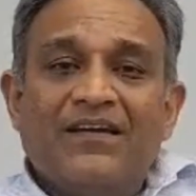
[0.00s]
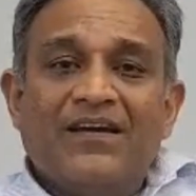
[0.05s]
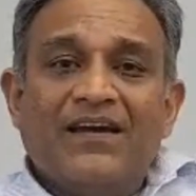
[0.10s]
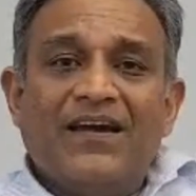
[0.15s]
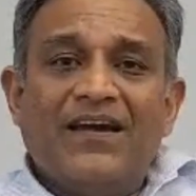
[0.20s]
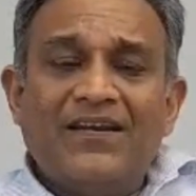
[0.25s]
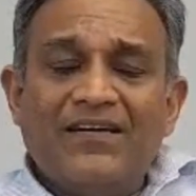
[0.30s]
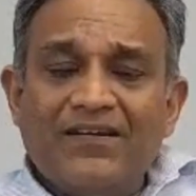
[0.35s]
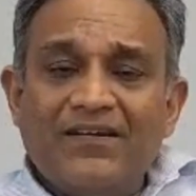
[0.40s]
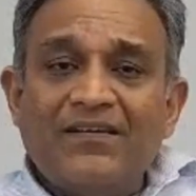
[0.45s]

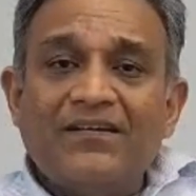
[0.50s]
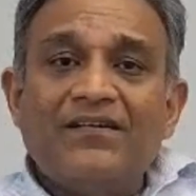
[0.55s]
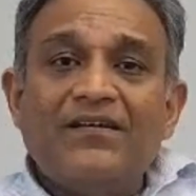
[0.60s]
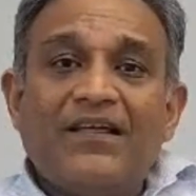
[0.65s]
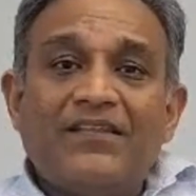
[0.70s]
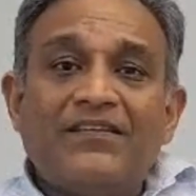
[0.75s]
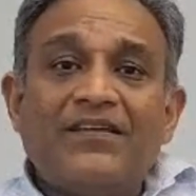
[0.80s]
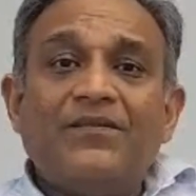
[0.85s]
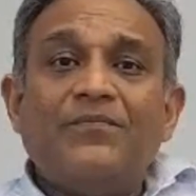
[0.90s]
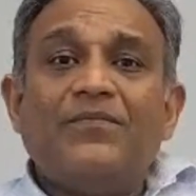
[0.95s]
And
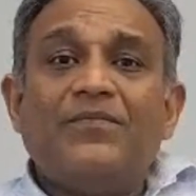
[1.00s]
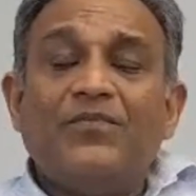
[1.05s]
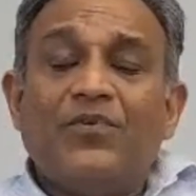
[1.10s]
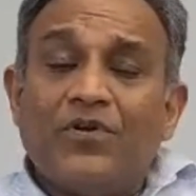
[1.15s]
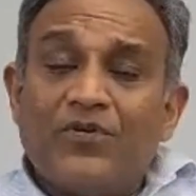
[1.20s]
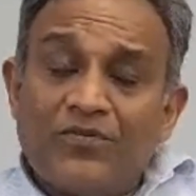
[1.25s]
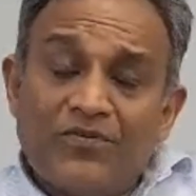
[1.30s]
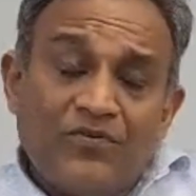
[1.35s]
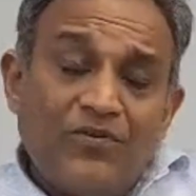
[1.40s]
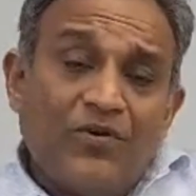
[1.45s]
nothing,
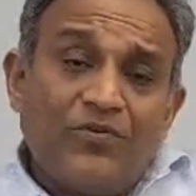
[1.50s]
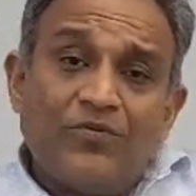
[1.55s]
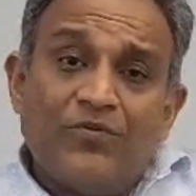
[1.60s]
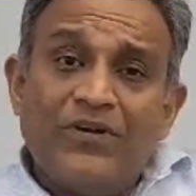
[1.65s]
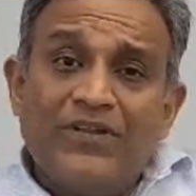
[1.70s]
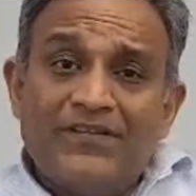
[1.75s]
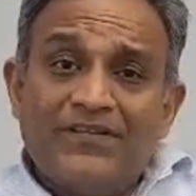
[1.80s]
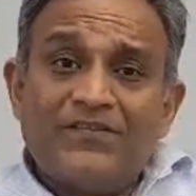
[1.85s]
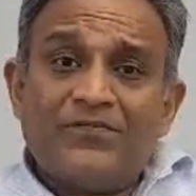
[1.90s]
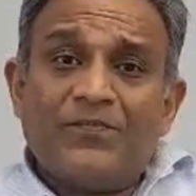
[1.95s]
not
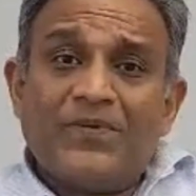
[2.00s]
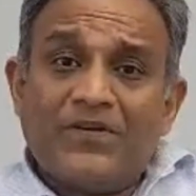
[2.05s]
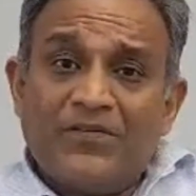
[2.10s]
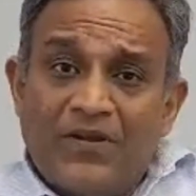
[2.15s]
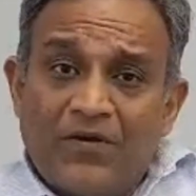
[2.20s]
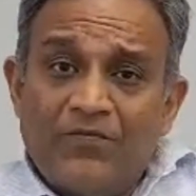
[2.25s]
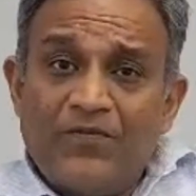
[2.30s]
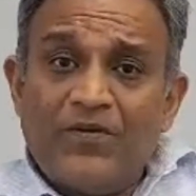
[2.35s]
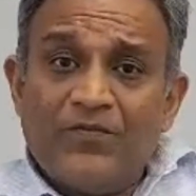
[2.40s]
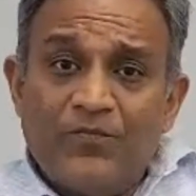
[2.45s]
only this, but
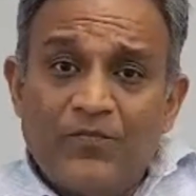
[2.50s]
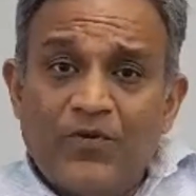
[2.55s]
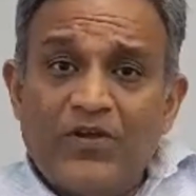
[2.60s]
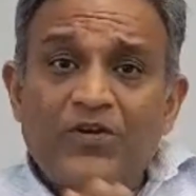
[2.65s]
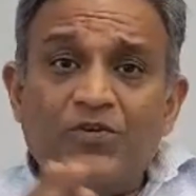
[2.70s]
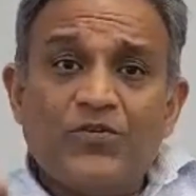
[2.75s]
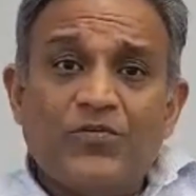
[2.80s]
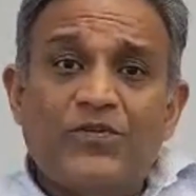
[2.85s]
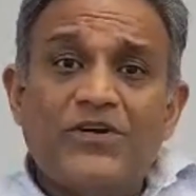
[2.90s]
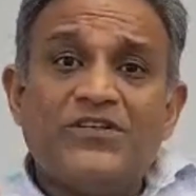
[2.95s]
now we are
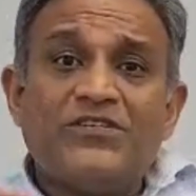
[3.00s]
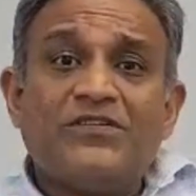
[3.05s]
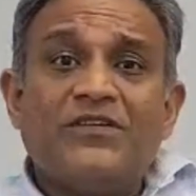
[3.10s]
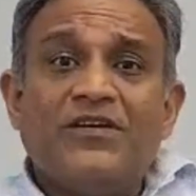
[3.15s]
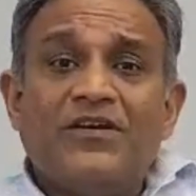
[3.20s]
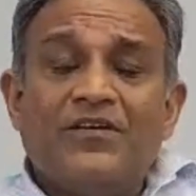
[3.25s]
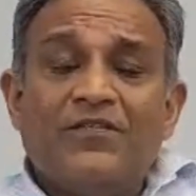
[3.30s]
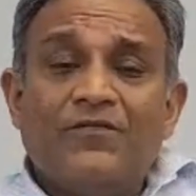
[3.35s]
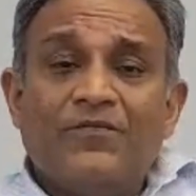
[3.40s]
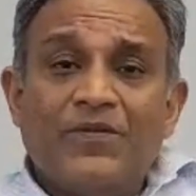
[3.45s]
moving towards,
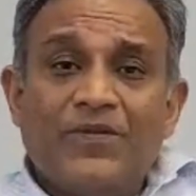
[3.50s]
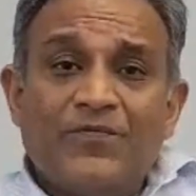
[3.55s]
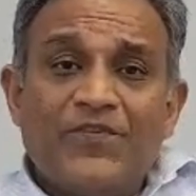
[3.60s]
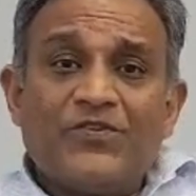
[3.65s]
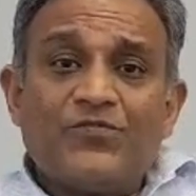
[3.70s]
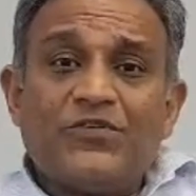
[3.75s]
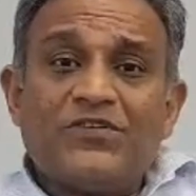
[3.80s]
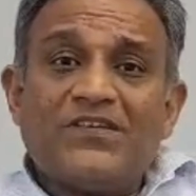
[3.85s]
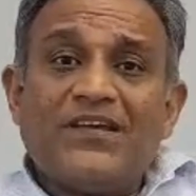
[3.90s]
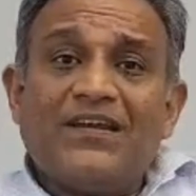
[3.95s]

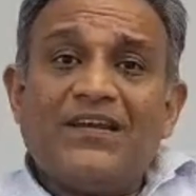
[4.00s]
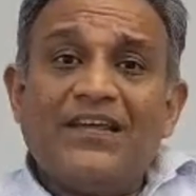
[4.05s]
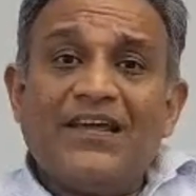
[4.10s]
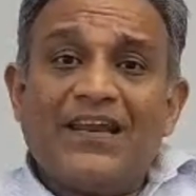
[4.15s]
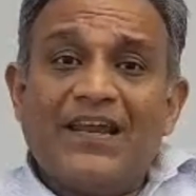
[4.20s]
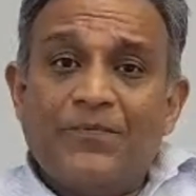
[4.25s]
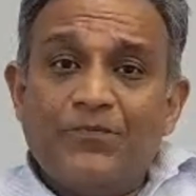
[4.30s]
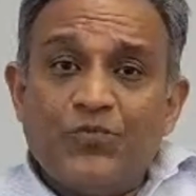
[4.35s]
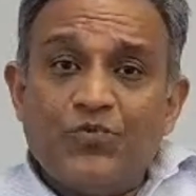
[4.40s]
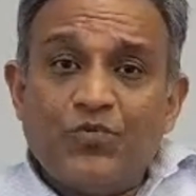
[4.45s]
which was earlier
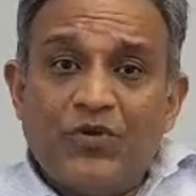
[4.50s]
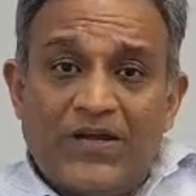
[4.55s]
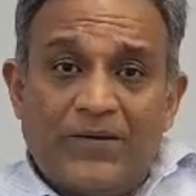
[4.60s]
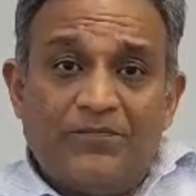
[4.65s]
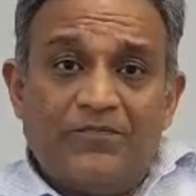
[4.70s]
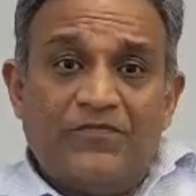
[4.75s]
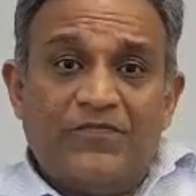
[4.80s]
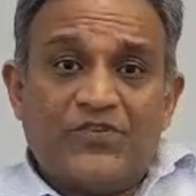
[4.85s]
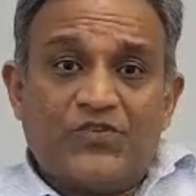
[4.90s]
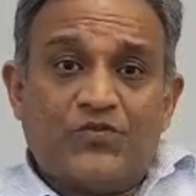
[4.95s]

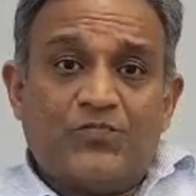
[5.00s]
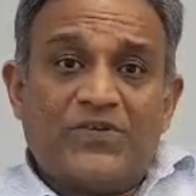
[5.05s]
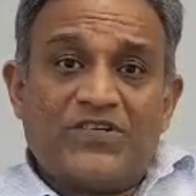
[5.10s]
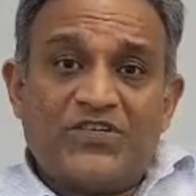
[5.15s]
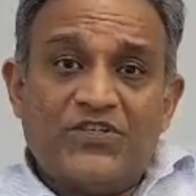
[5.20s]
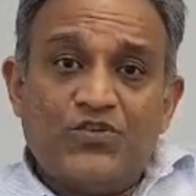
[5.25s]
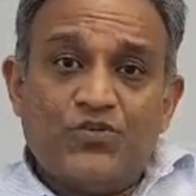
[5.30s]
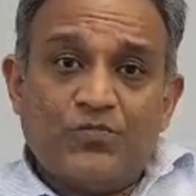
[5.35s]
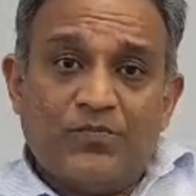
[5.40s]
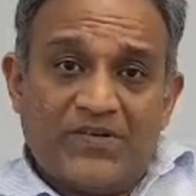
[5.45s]
M2M, which was
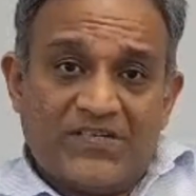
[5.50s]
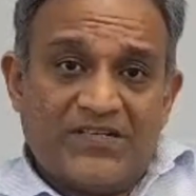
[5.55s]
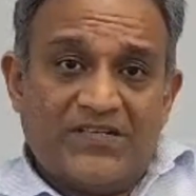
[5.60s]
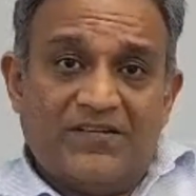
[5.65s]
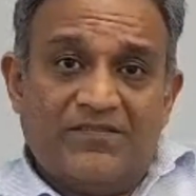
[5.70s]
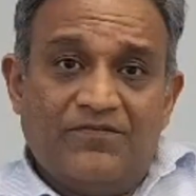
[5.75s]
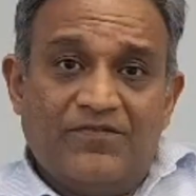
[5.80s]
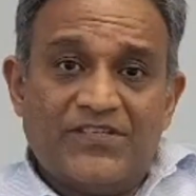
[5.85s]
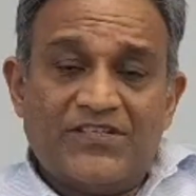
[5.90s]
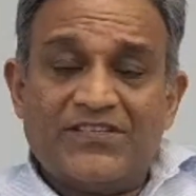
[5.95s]
machine to
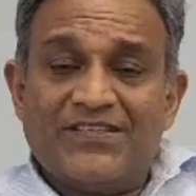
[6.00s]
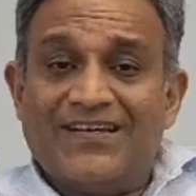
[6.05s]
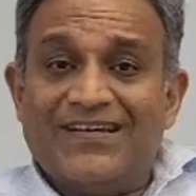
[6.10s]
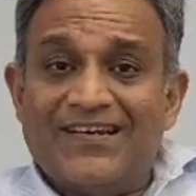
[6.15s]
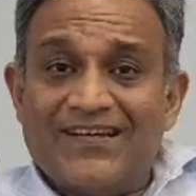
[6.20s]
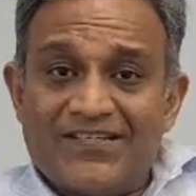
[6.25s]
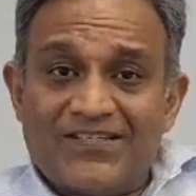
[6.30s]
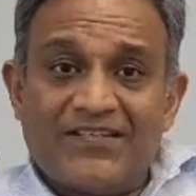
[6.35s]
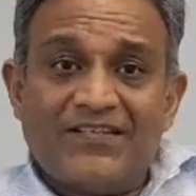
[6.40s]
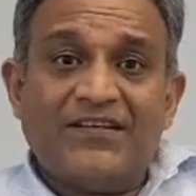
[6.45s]
machine, which is
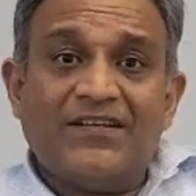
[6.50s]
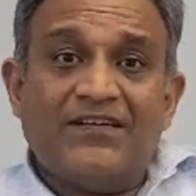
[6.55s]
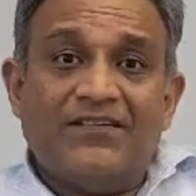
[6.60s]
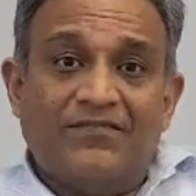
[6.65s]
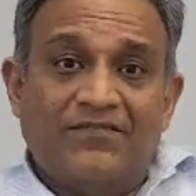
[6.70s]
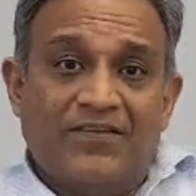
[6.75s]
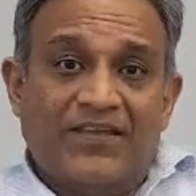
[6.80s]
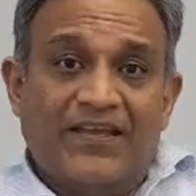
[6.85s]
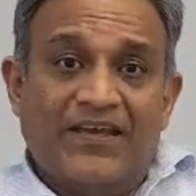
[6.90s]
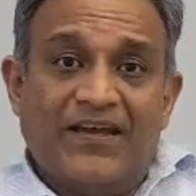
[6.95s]

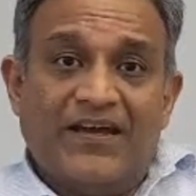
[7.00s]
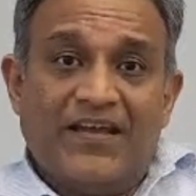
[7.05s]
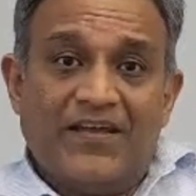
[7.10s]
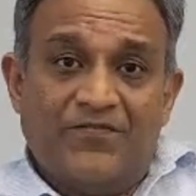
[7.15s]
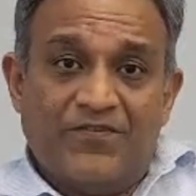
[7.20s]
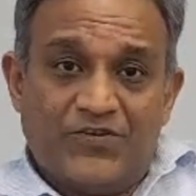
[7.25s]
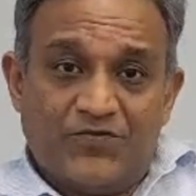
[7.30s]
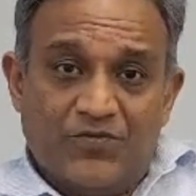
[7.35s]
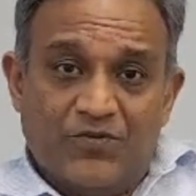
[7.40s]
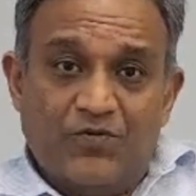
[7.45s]
industrial AI,
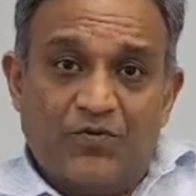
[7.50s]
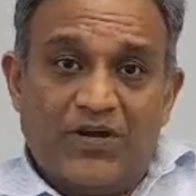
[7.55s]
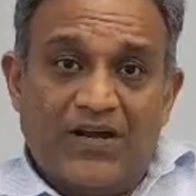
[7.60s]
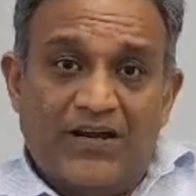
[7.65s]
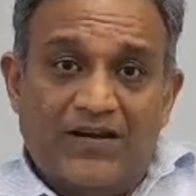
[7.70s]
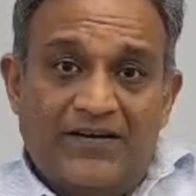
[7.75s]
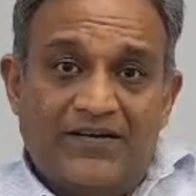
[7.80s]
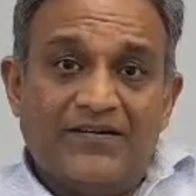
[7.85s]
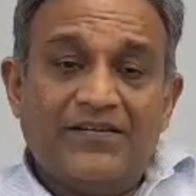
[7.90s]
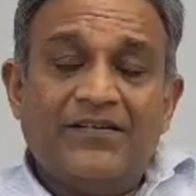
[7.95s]
which we look
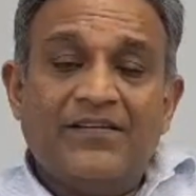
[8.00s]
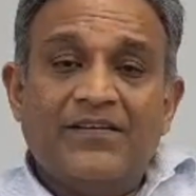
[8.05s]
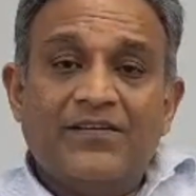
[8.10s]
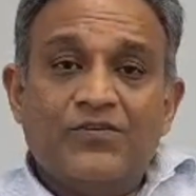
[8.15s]
at it.